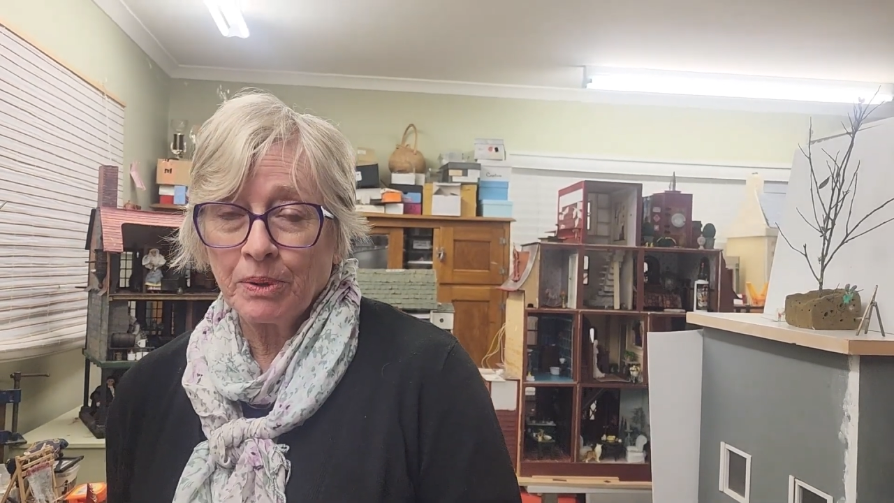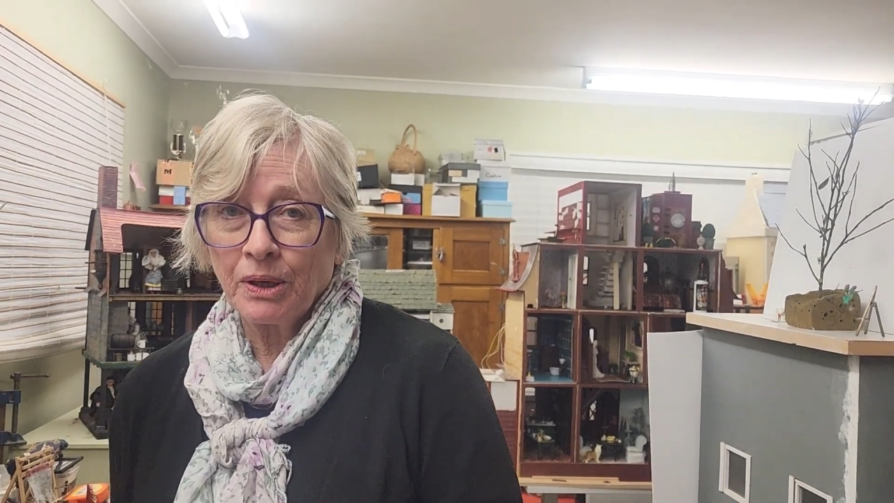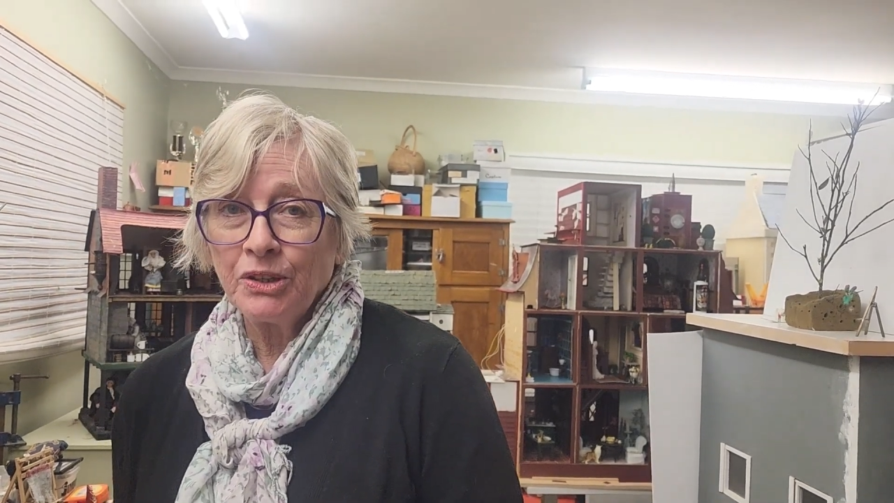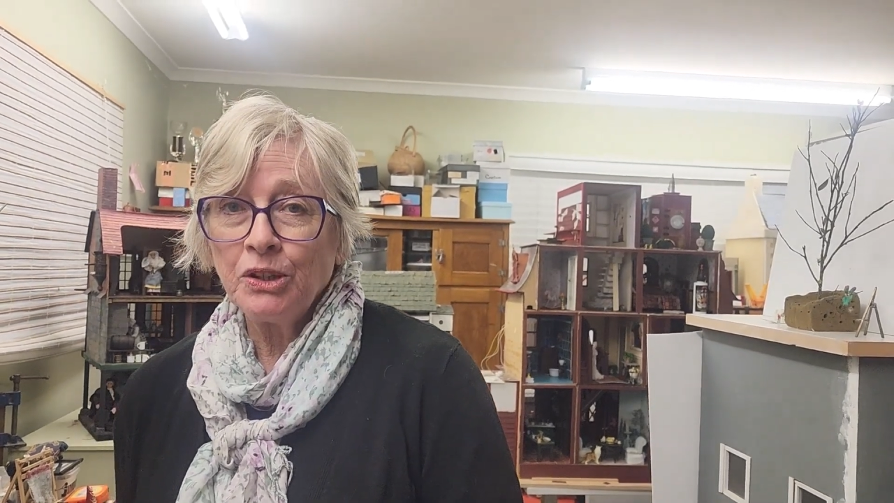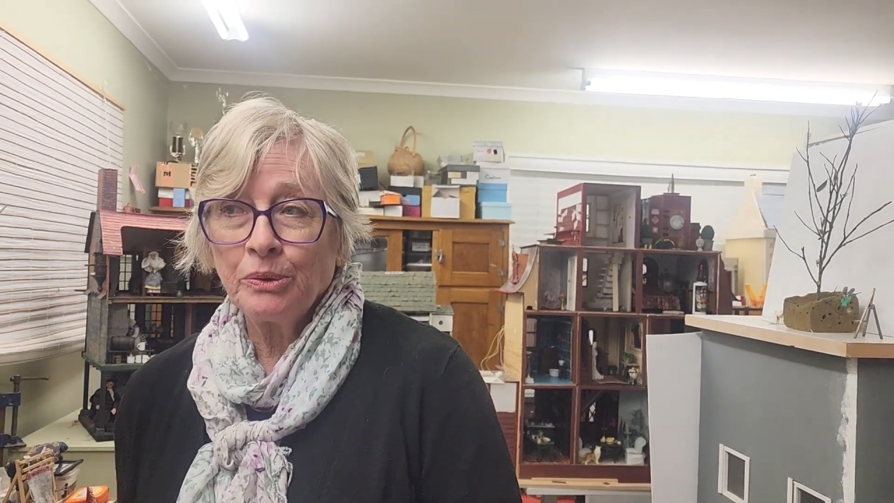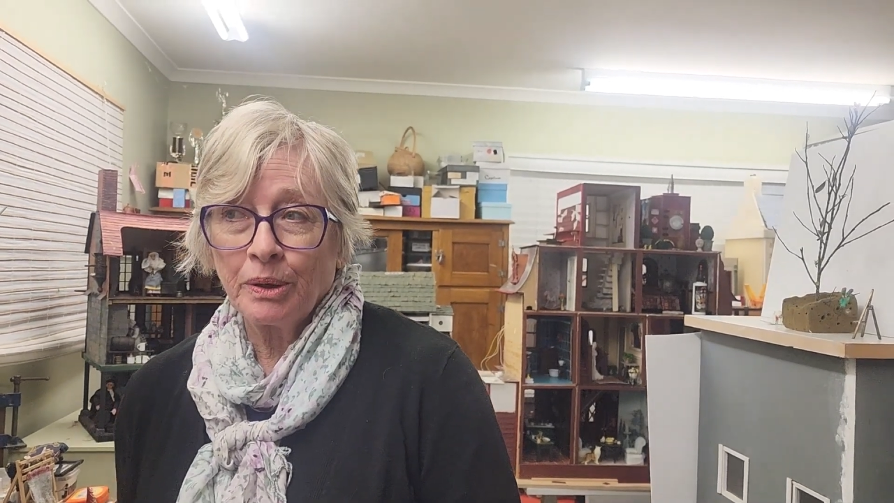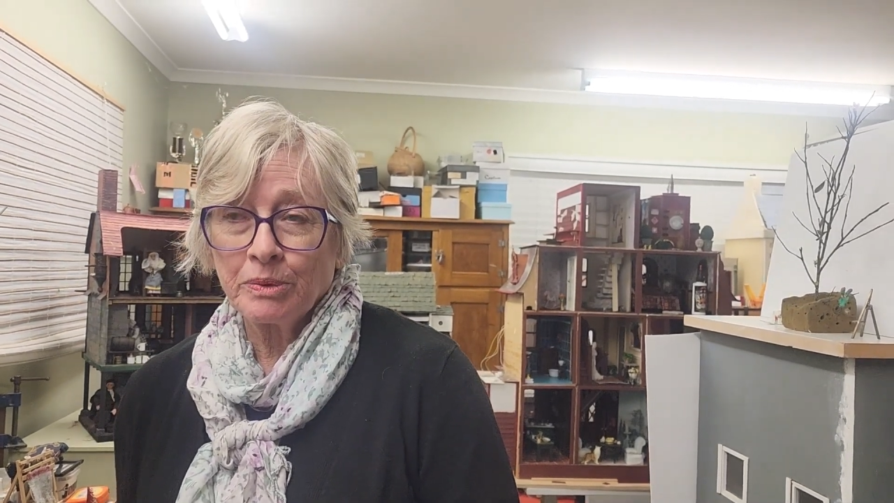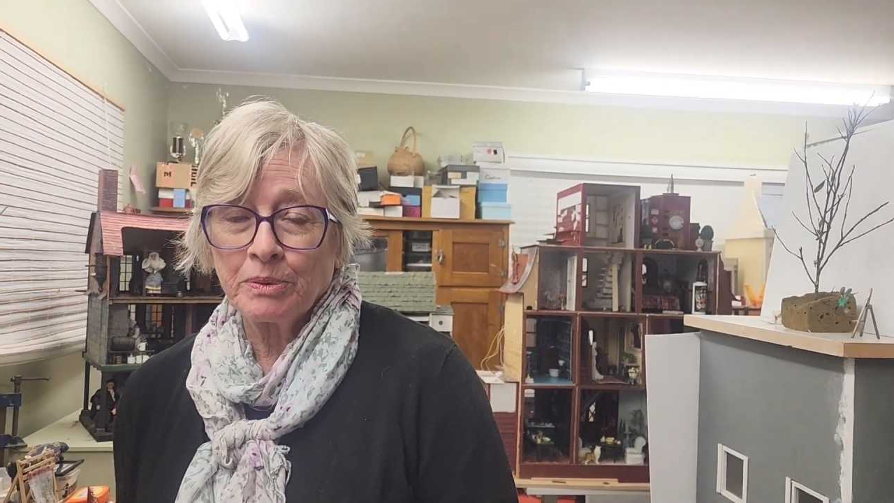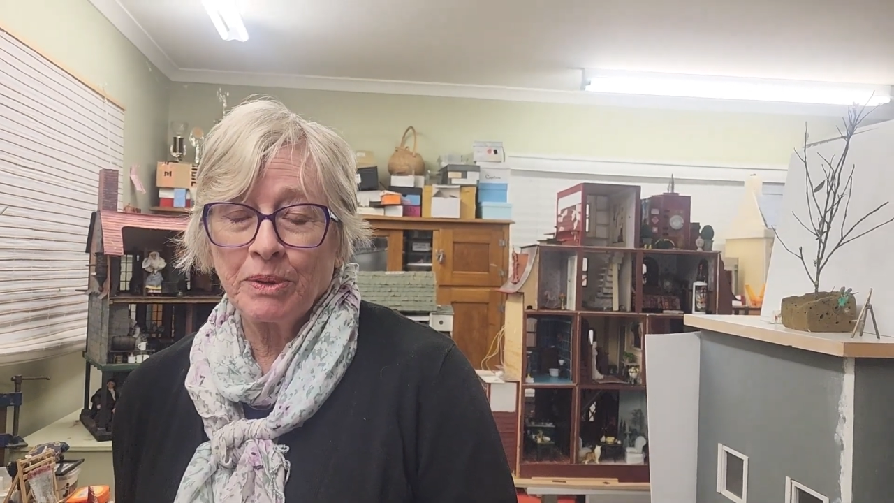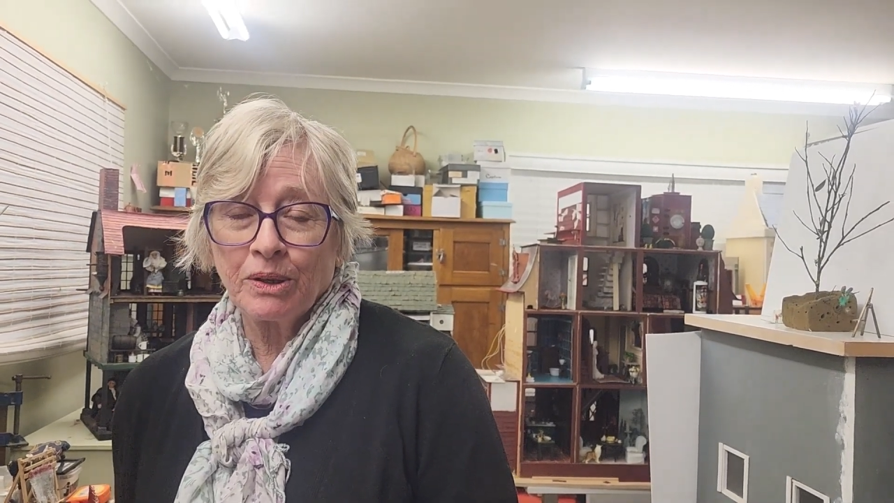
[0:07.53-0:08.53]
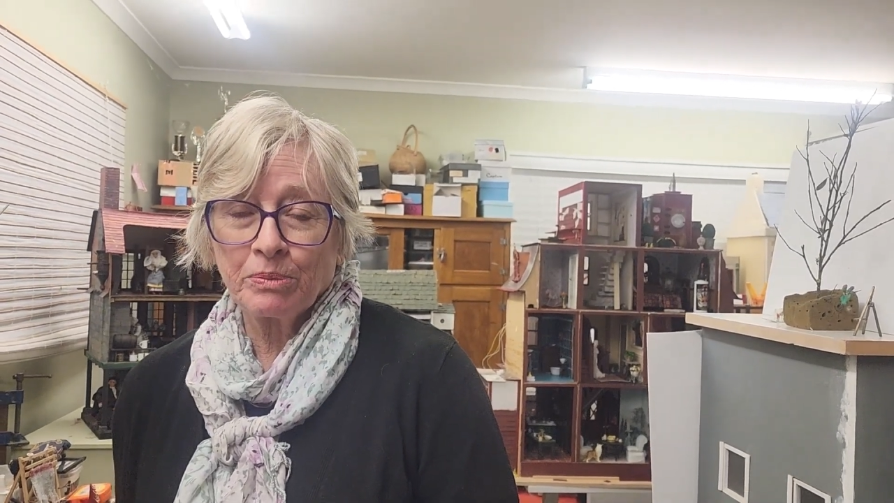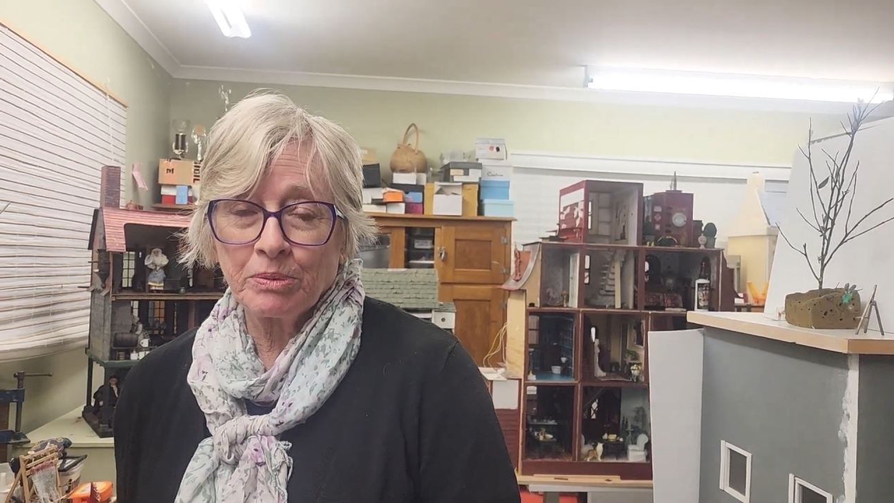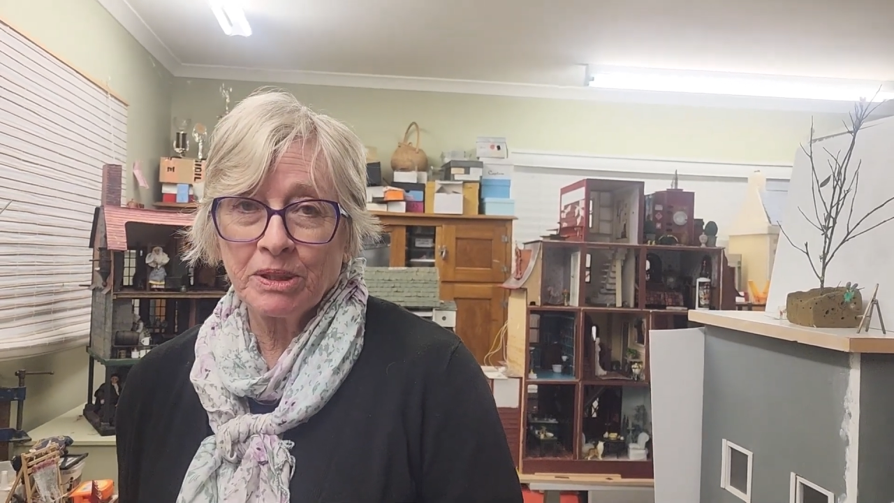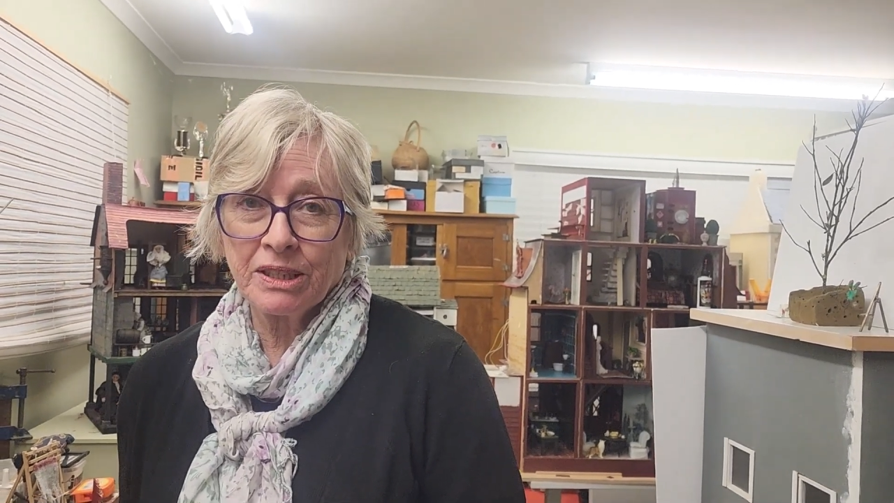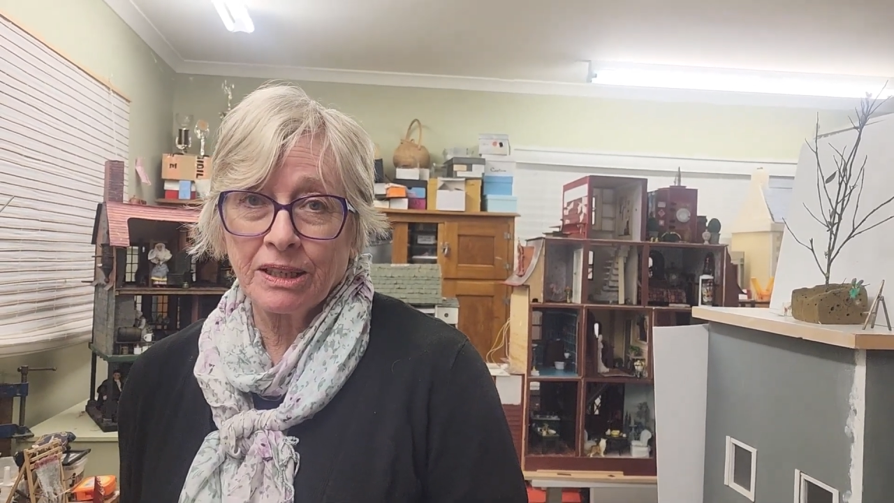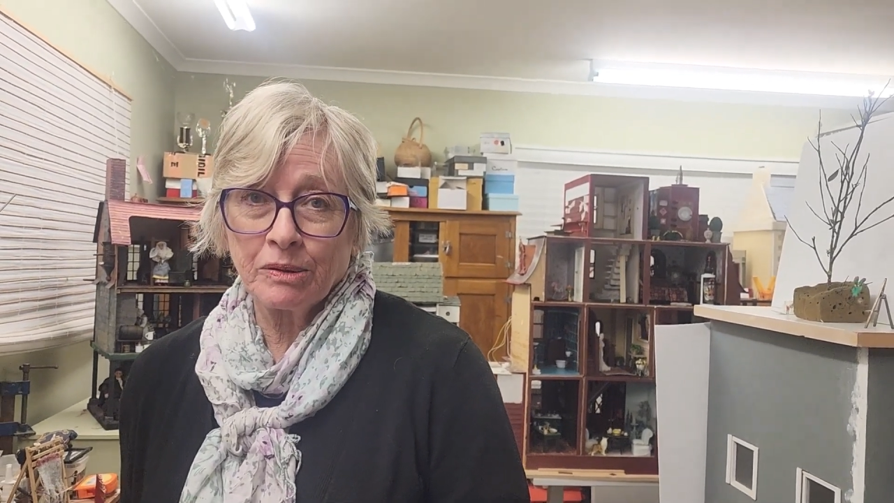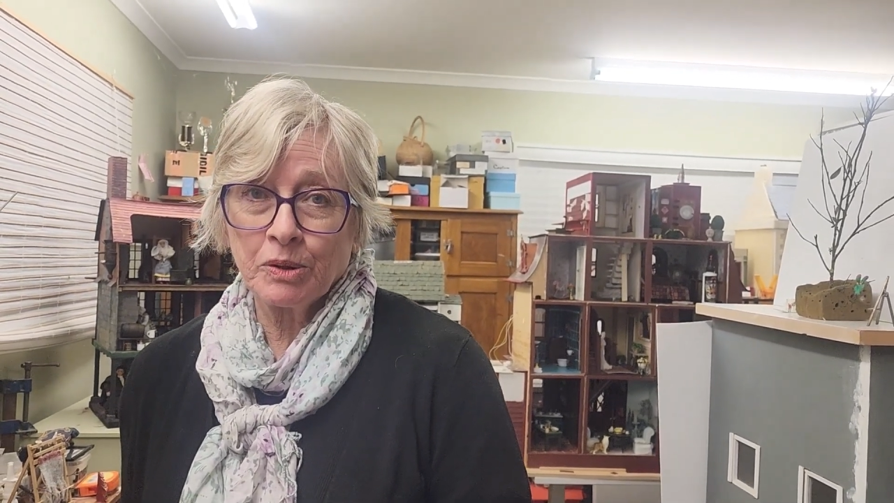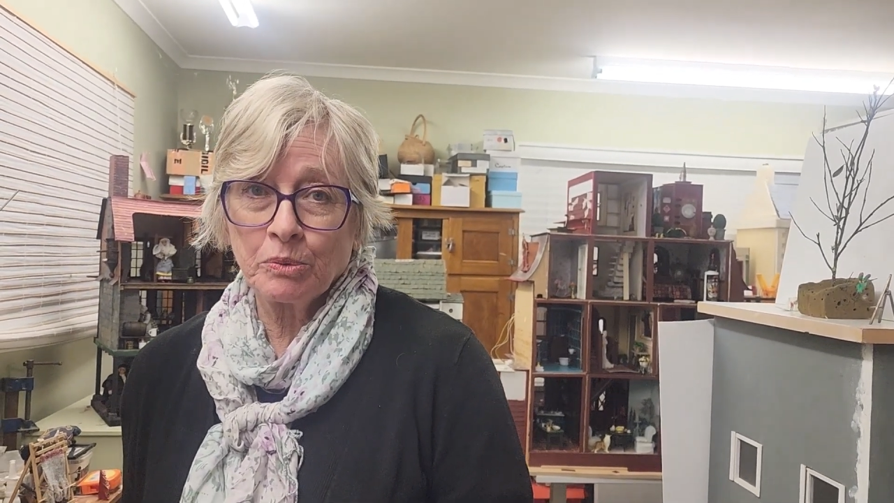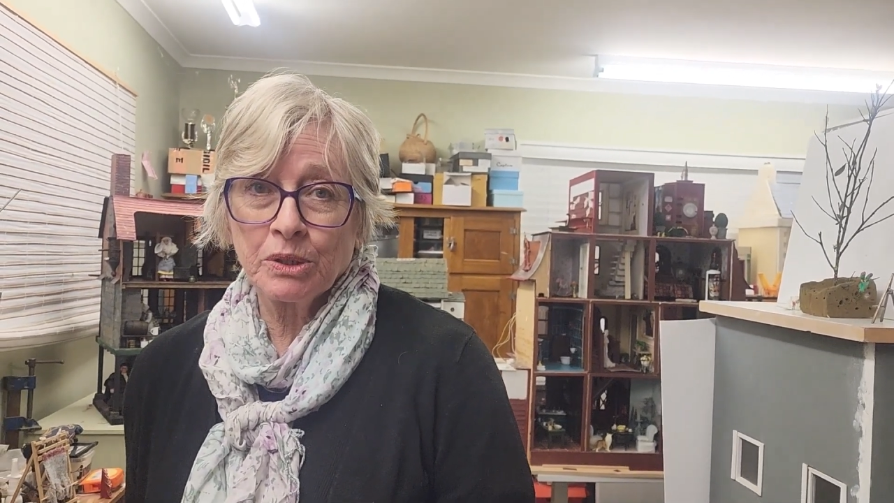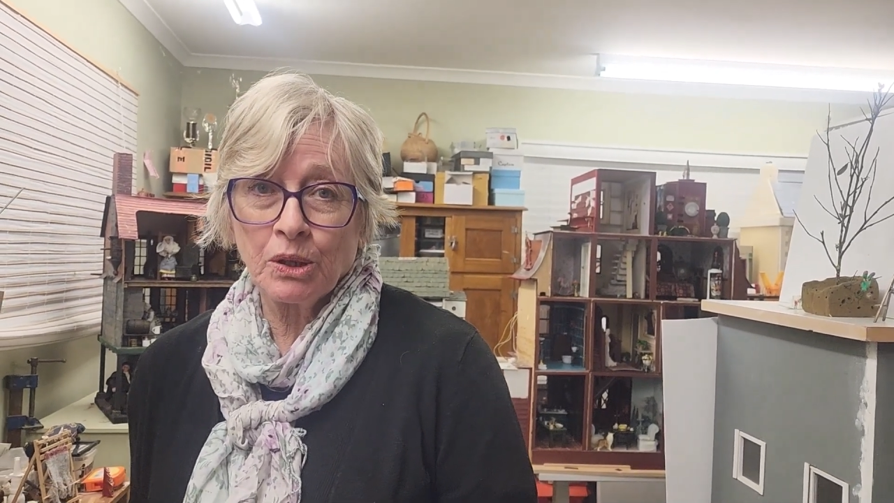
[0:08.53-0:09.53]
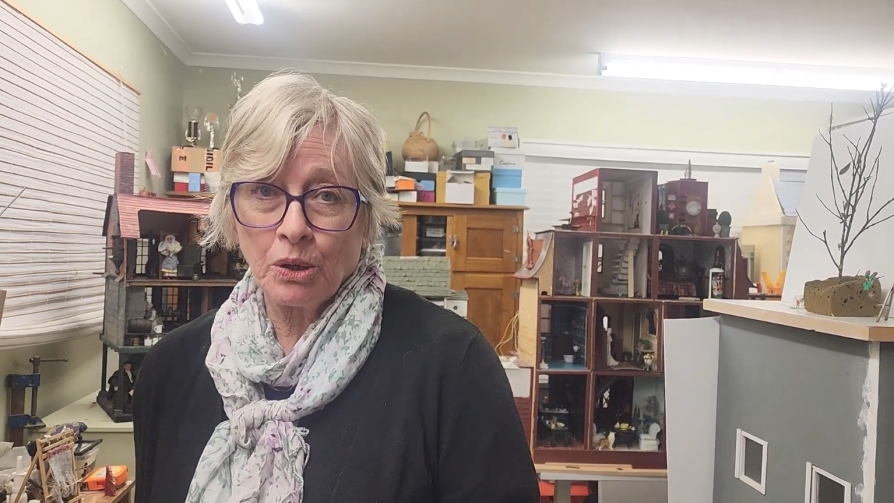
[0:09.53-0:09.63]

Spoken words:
but I knew I was being optimistic because it was a